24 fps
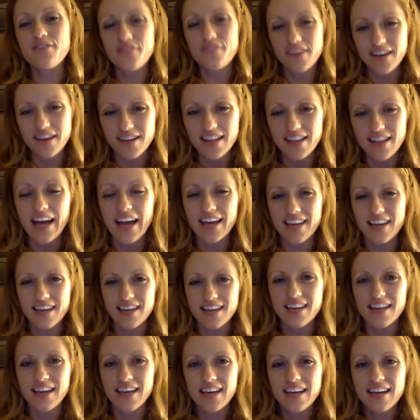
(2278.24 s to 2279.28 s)
you feel
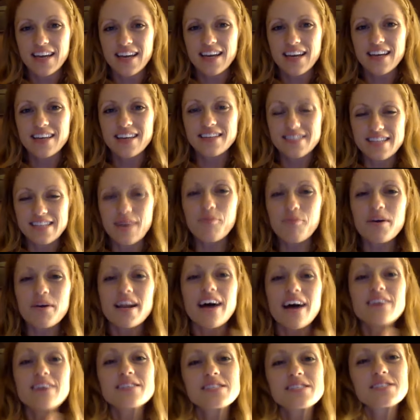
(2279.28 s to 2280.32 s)
like someone
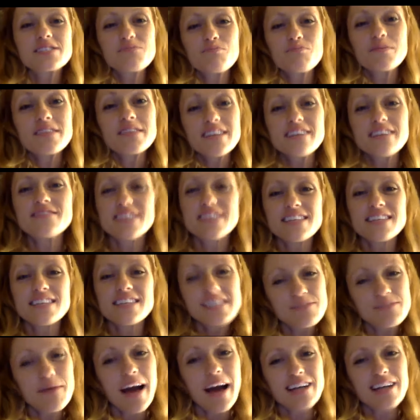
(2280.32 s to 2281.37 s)
else believes in
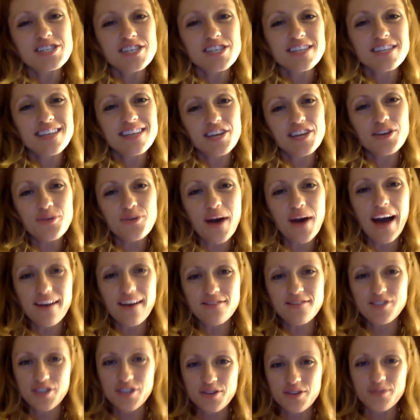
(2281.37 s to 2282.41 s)
this passion that you
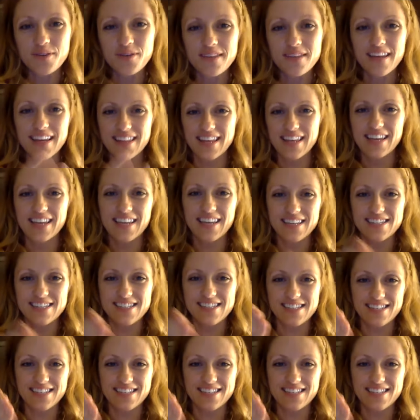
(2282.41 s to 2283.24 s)
have too, and they think it's,